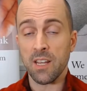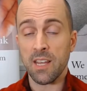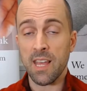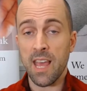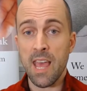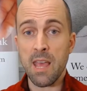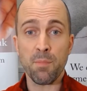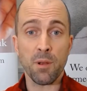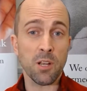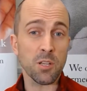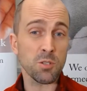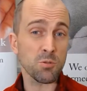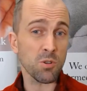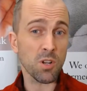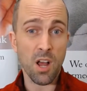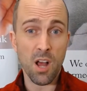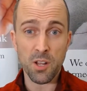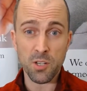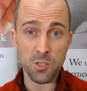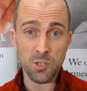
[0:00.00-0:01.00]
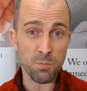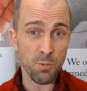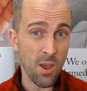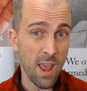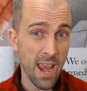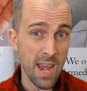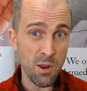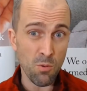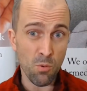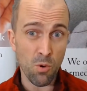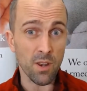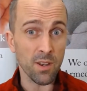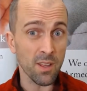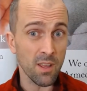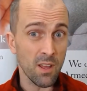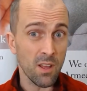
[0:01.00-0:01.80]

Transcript: okay? Because we can't just put anyone